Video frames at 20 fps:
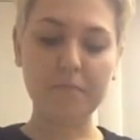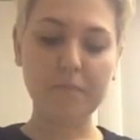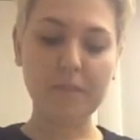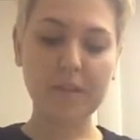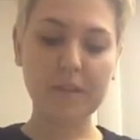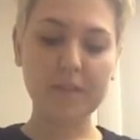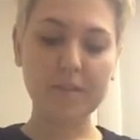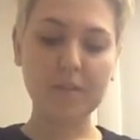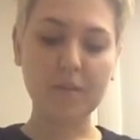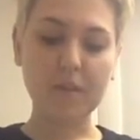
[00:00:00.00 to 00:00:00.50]

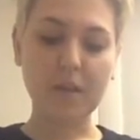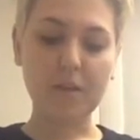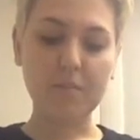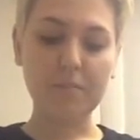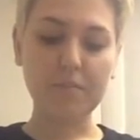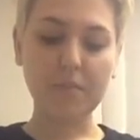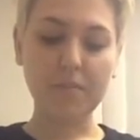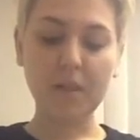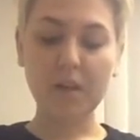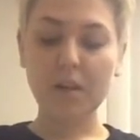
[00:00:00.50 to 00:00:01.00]
So, yeah.
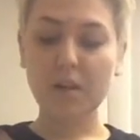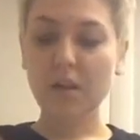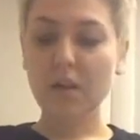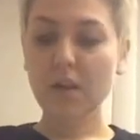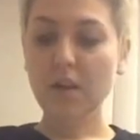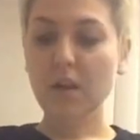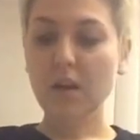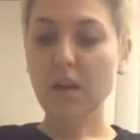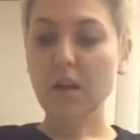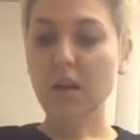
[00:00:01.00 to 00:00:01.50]

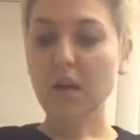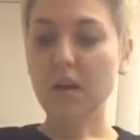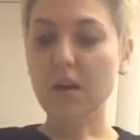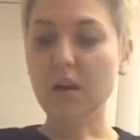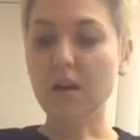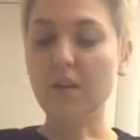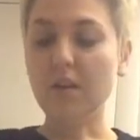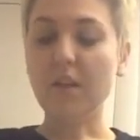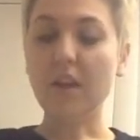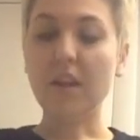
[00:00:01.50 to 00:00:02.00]

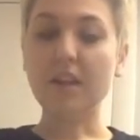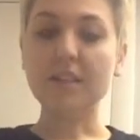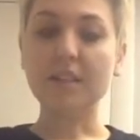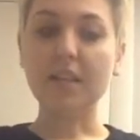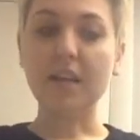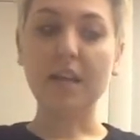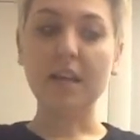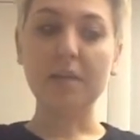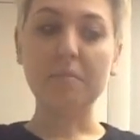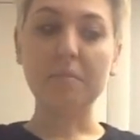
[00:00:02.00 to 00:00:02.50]
That
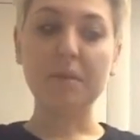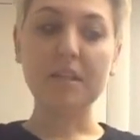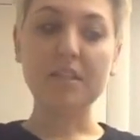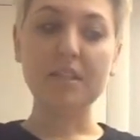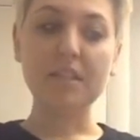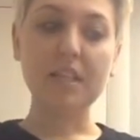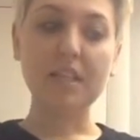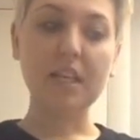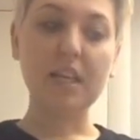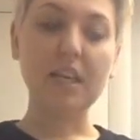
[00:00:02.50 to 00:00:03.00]
aside,
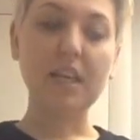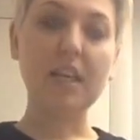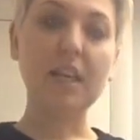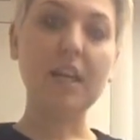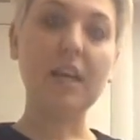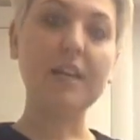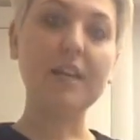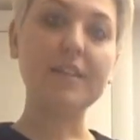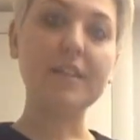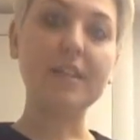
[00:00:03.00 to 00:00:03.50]
Monday,
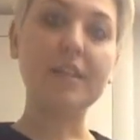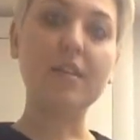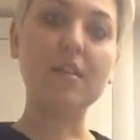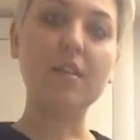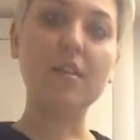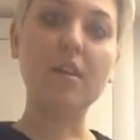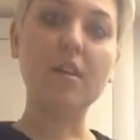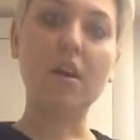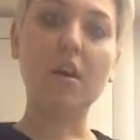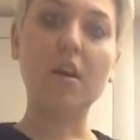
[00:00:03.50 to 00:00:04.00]
I did
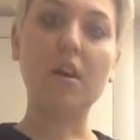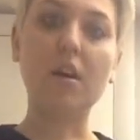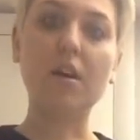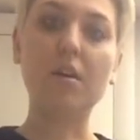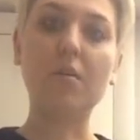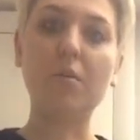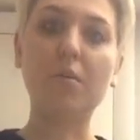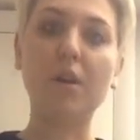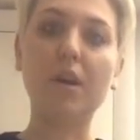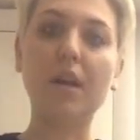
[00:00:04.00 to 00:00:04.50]

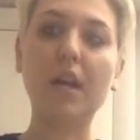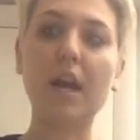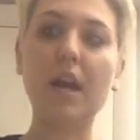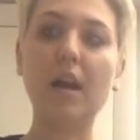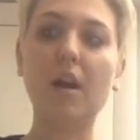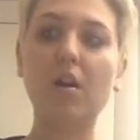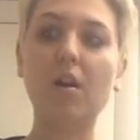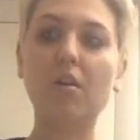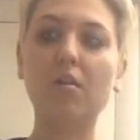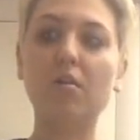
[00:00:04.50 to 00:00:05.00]
not work
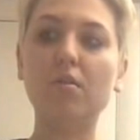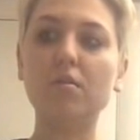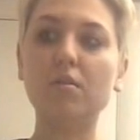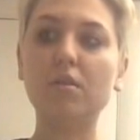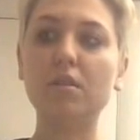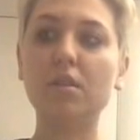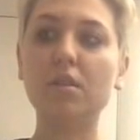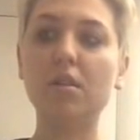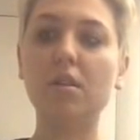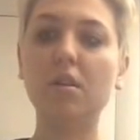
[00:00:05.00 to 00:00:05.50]

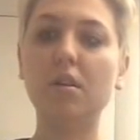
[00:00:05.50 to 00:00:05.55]
out.